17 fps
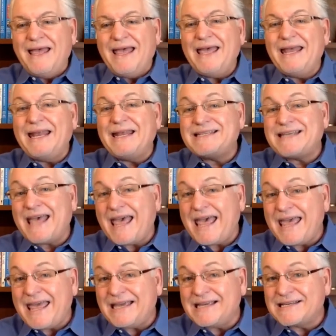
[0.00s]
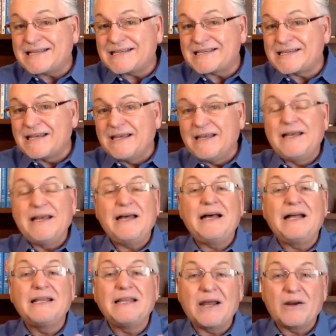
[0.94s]
And it takes
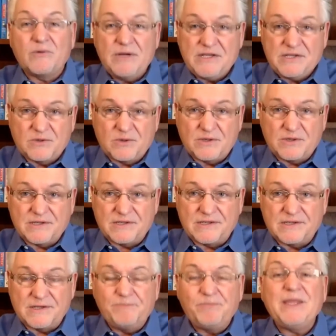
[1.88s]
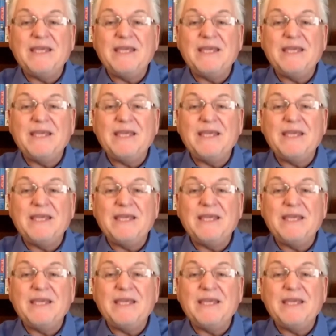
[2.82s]
a lot of resources.